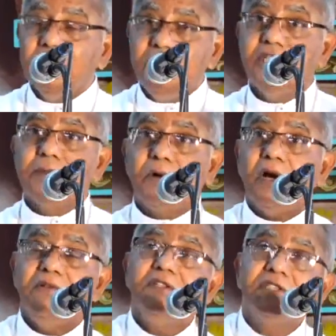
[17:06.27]
Each
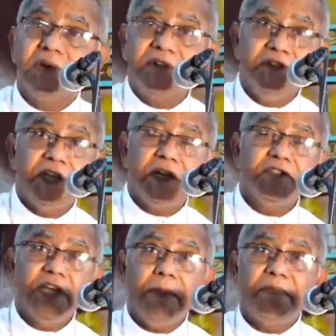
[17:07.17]
province, after general
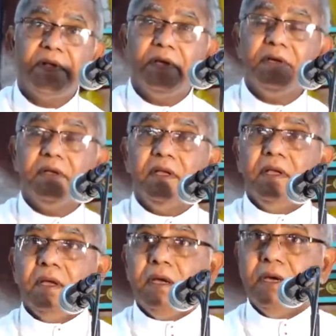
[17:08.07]
chapter,
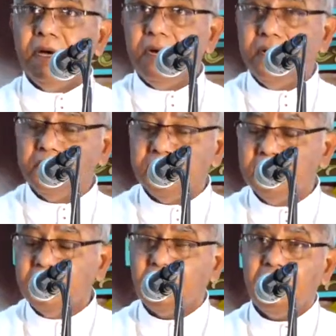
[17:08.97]

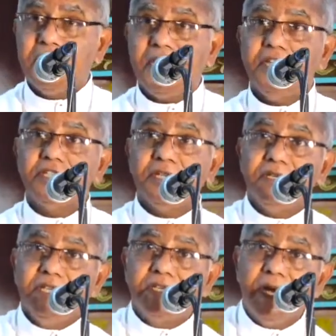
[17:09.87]
the congregation,
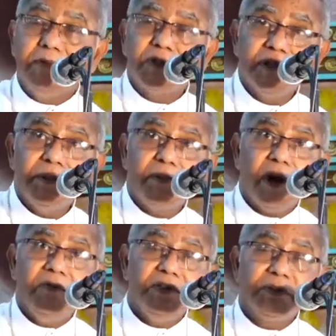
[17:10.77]
it comes to the
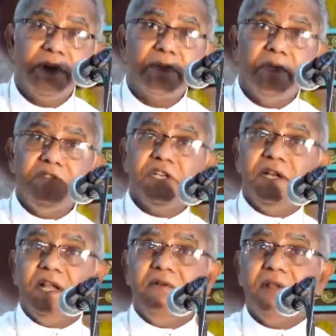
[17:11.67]
provincial
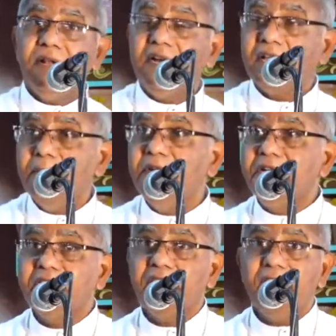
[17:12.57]
level and
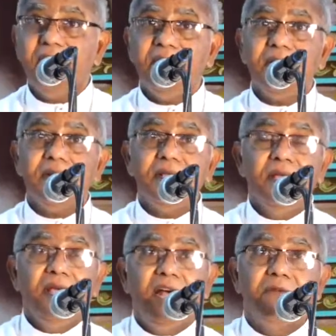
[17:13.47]
communitarian level,
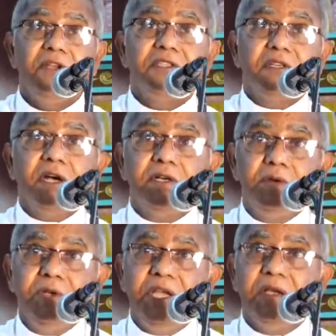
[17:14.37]
and we start
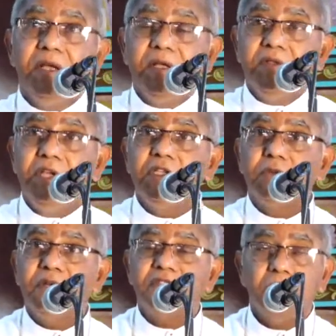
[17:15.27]
doing things
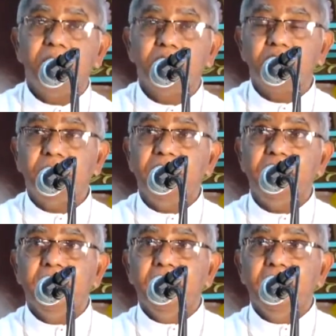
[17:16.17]
we are supposed to be,